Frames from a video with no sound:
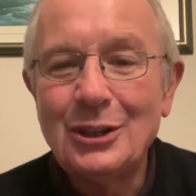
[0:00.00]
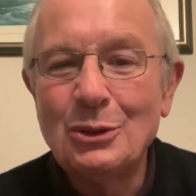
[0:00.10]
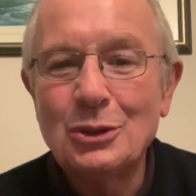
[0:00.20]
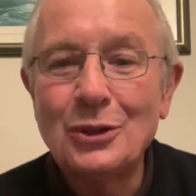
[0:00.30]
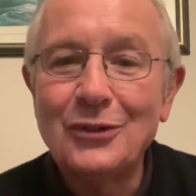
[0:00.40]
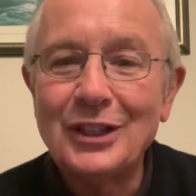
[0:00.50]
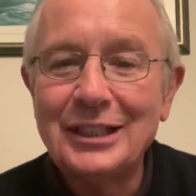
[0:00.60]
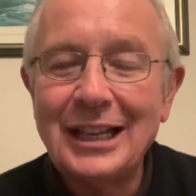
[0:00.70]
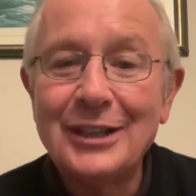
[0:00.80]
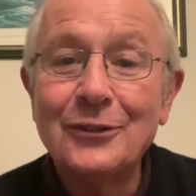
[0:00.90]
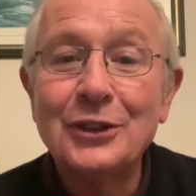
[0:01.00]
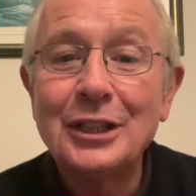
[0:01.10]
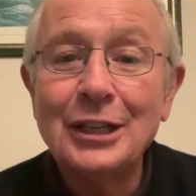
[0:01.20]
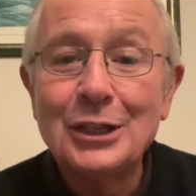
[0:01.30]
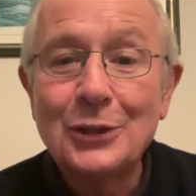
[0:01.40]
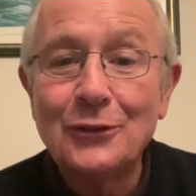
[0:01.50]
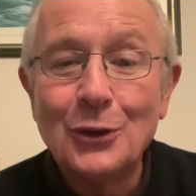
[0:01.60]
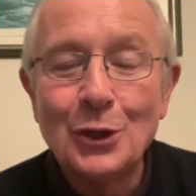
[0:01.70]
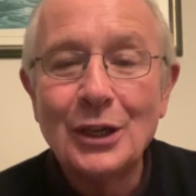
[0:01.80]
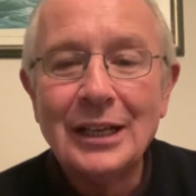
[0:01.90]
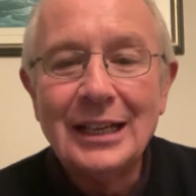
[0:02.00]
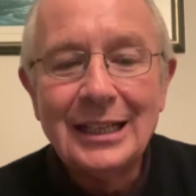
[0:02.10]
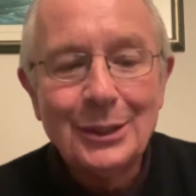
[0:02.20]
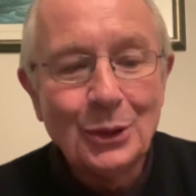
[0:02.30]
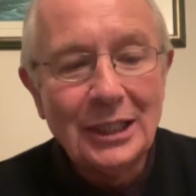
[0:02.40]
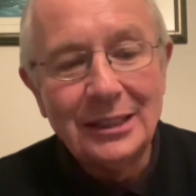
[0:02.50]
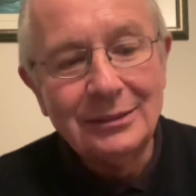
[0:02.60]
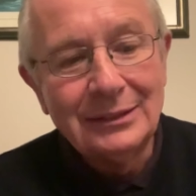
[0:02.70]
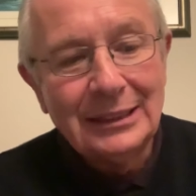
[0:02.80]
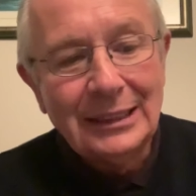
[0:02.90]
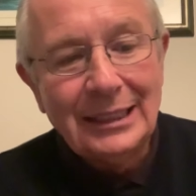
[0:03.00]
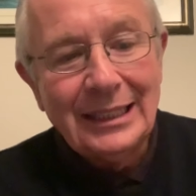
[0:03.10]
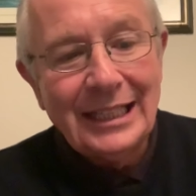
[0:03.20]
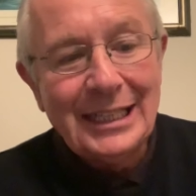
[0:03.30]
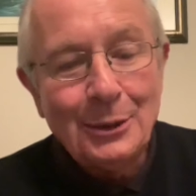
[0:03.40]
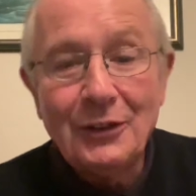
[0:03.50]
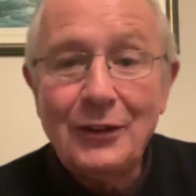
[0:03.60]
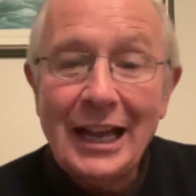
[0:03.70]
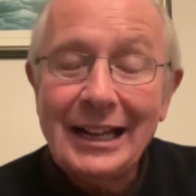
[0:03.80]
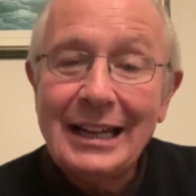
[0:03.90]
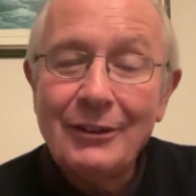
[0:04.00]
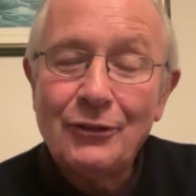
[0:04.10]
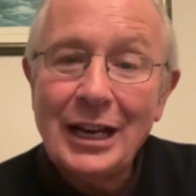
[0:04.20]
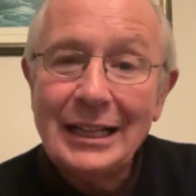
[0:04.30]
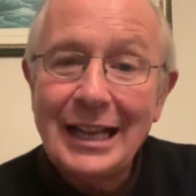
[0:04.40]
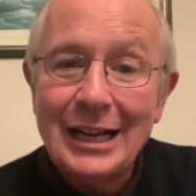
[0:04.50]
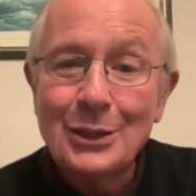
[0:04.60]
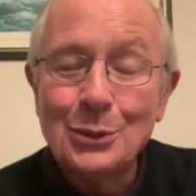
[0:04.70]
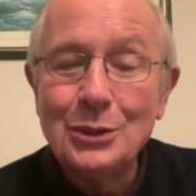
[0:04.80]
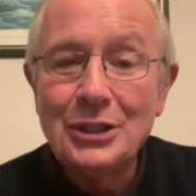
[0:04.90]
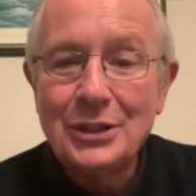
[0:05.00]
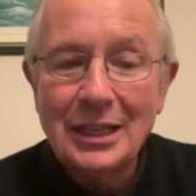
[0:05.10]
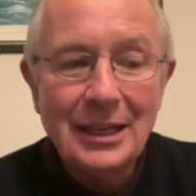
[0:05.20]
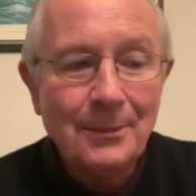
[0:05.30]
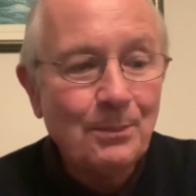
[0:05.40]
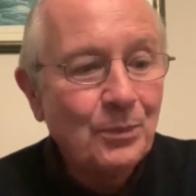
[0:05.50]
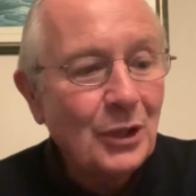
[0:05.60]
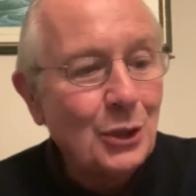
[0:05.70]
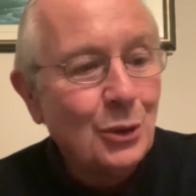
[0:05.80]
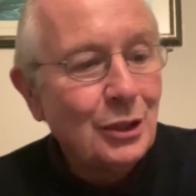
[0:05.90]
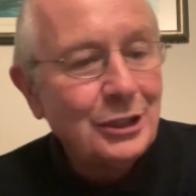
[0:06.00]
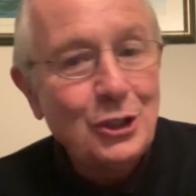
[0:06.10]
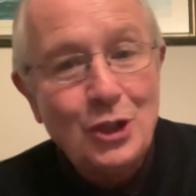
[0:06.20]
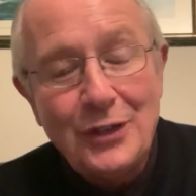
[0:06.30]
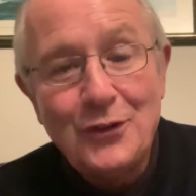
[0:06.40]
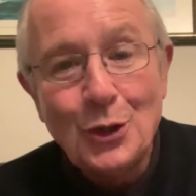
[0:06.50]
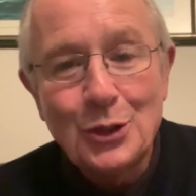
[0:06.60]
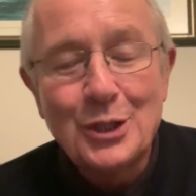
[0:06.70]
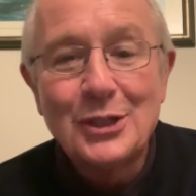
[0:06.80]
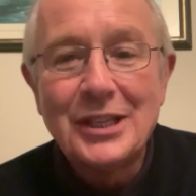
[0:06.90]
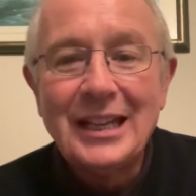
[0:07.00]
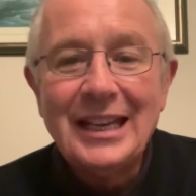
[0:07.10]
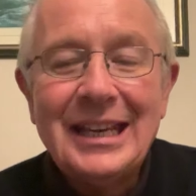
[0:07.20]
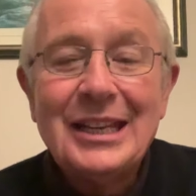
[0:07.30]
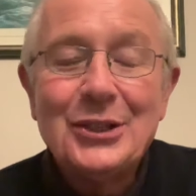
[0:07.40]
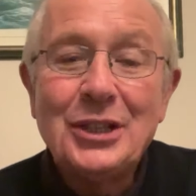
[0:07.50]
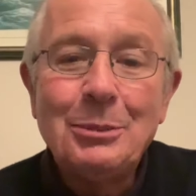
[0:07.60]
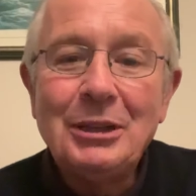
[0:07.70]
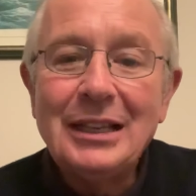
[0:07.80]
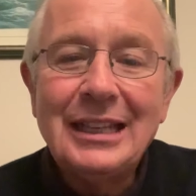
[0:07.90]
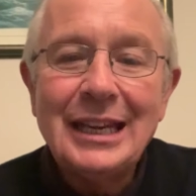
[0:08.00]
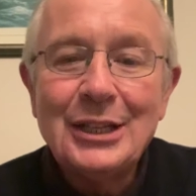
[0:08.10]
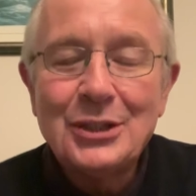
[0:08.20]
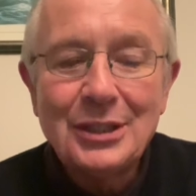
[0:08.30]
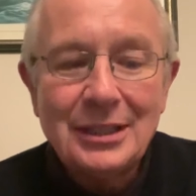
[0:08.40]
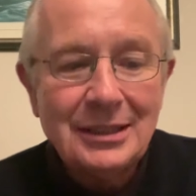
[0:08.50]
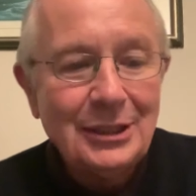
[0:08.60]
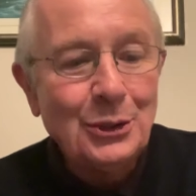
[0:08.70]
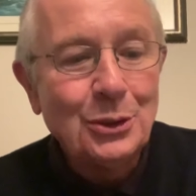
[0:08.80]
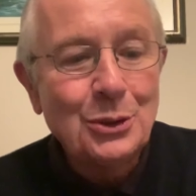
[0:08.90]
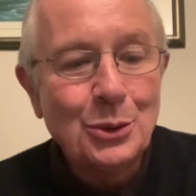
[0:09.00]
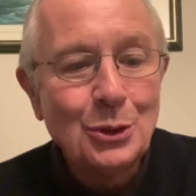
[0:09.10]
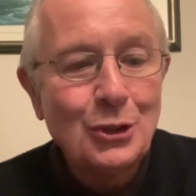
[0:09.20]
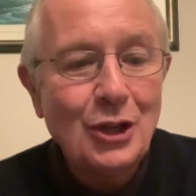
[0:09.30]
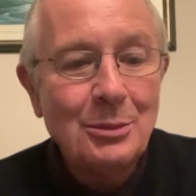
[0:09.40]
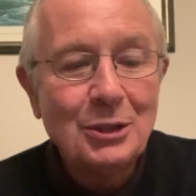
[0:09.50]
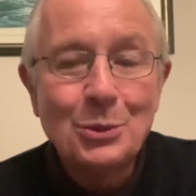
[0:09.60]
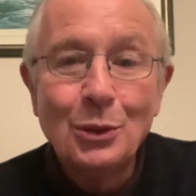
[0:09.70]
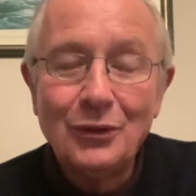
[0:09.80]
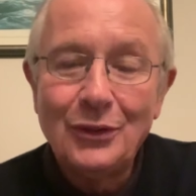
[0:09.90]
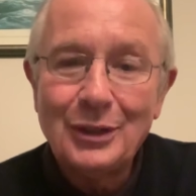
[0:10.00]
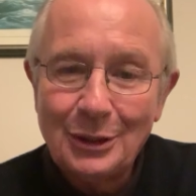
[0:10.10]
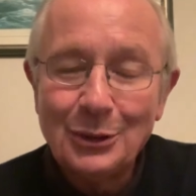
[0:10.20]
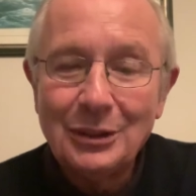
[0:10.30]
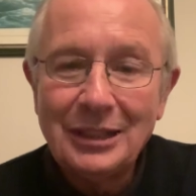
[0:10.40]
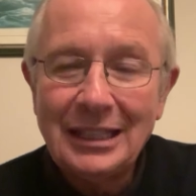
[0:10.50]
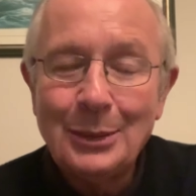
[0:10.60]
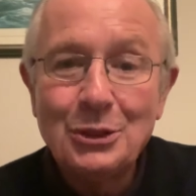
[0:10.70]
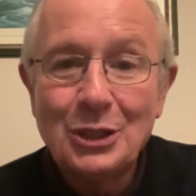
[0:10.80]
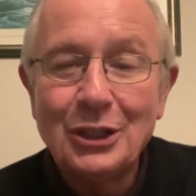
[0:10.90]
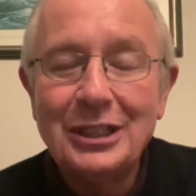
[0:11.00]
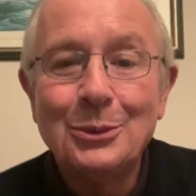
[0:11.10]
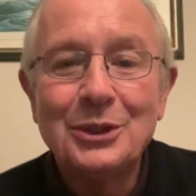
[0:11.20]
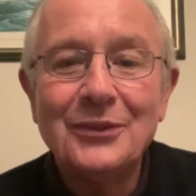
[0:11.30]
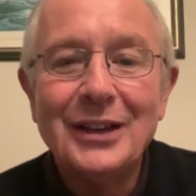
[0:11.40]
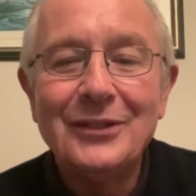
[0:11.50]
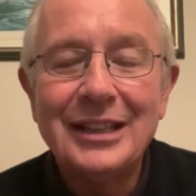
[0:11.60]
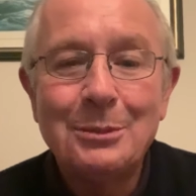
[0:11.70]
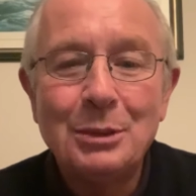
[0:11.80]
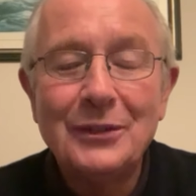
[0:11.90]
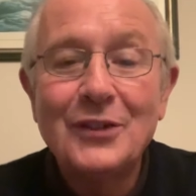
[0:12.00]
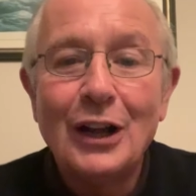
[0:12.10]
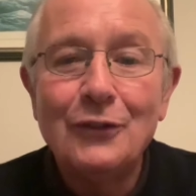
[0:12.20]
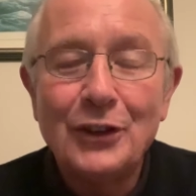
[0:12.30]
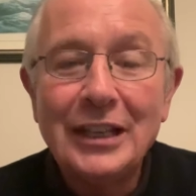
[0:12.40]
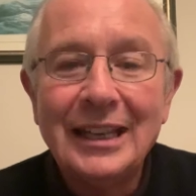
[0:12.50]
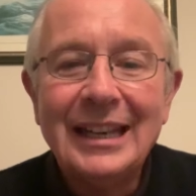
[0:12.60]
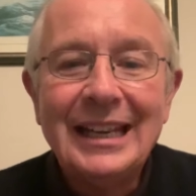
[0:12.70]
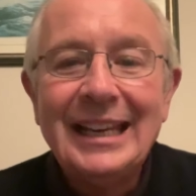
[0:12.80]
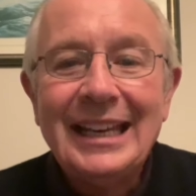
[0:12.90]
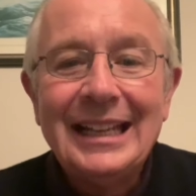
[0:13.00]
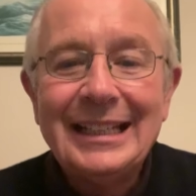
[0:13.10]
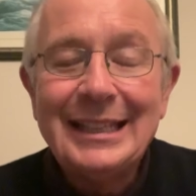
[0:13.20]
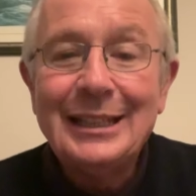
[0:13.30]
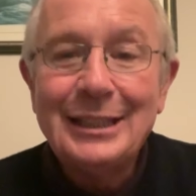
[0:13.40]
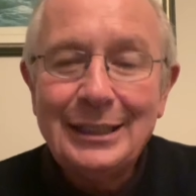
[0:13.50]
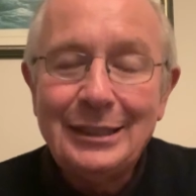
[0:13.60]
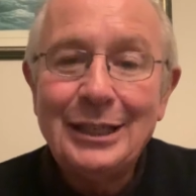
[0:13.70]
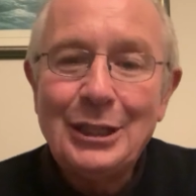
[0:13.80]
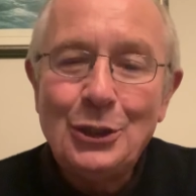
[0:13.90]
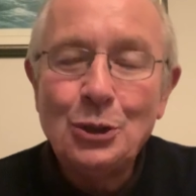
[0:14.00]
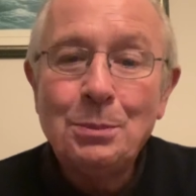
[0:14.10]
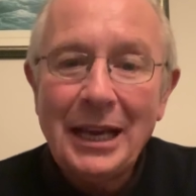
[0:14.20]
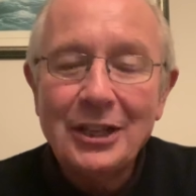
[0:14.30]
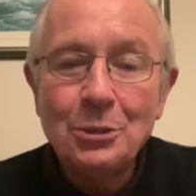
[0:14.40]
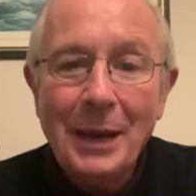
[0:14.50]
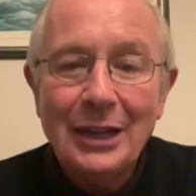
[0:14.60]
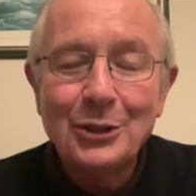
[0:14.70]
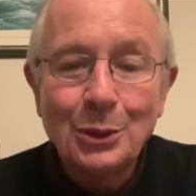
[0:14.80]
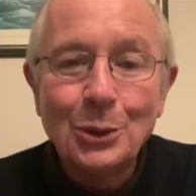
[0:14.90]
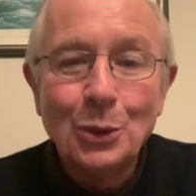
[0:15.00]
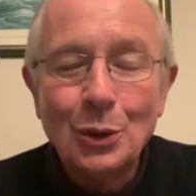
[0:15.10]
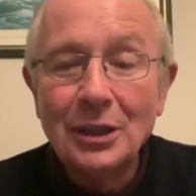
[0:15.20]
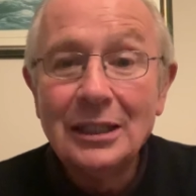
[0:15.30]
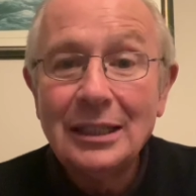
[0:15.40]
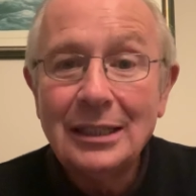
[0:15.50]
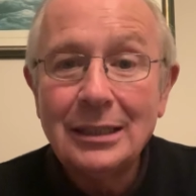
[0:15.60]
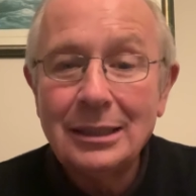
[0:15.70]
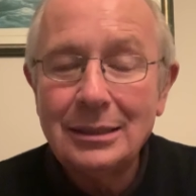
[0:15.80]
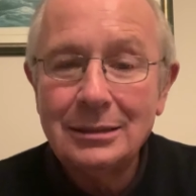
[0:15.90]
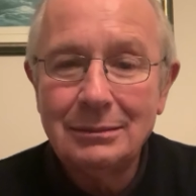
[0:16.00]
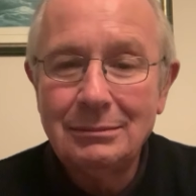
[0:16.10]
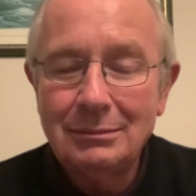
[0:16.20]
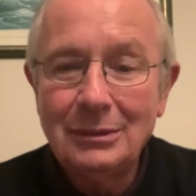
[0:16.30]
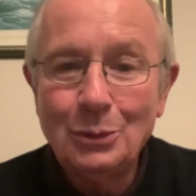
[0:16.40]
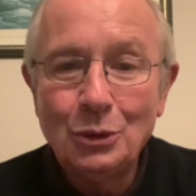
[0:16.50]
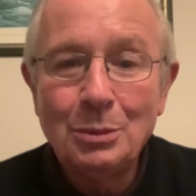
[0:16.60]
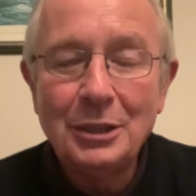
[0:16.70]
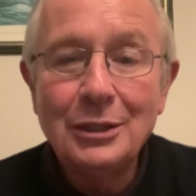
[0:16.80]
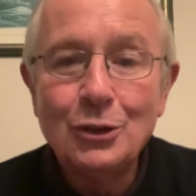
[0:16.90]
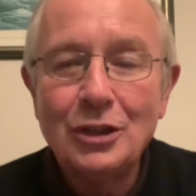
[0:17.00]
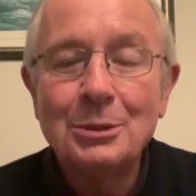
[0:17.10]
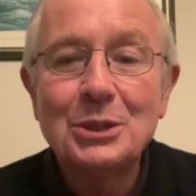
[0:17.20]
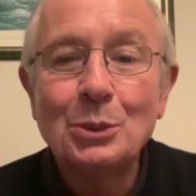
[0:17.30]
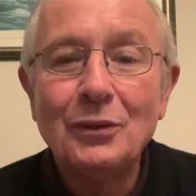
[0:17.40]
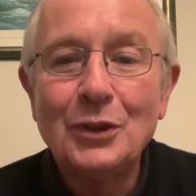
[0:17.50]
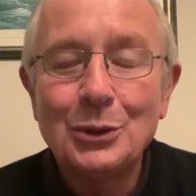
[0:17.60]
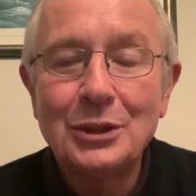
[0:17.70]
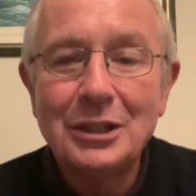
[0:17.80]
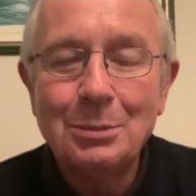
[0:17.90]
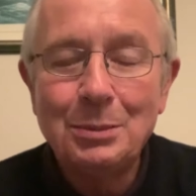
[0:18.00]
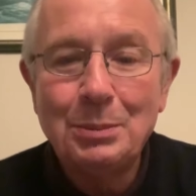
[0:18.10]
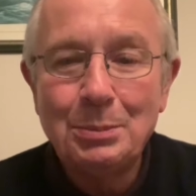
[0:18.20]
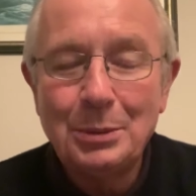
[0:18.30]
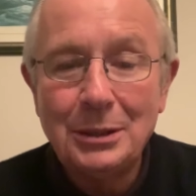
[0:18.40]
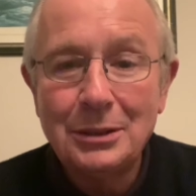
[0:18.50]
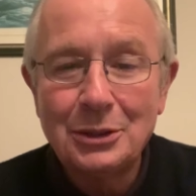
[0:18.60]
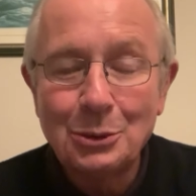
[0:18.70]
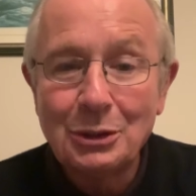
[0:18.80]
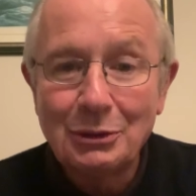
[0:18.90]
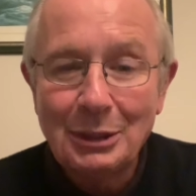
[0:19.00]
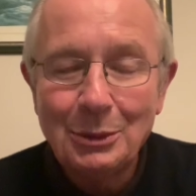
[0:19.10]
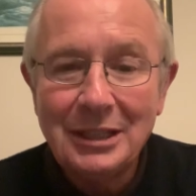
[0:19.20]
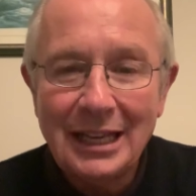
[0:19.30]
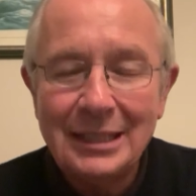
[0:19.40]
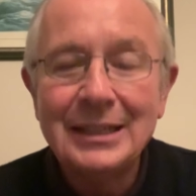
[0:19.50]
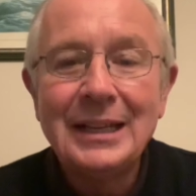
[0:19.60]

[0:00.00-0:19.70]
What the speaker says: stuff like that, or for the lesser folk. Well, anyway, Frank Clark, who is, the Chief Justice, seemingly has, told Seamus Wolfe, he was the guy that was involved in that bit of golfing, that he should pack his bags and go. It would appear that Seamus Wolfe doesn't appear to agree with that